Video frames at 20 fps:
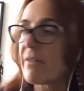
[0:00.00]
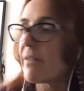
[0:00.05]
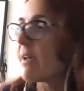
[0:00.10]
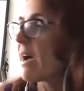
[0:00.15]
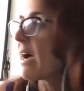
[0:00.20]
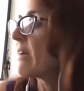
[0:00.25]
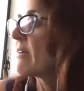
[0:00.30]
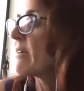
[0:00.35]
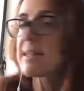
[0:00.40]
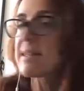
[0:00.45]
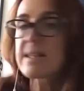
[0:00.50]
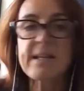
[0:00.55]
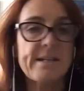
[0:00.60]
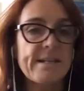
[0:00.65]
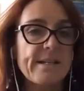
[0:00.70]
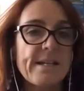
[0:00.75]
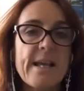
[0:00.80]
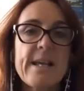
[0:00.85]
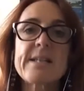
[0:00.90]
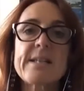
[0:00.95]
direct
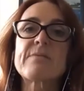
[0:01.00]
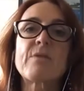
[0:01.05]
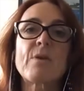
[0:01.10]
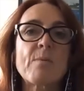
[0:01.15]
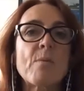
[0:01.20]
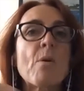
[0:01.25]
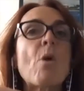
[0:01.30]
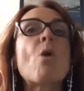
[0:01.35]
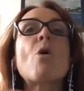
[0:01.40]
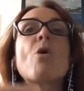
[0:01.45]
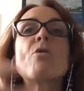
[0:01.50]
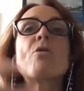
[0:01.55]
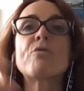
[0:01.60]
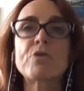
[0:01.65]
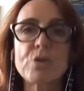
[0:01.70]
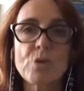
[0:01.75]
access from all over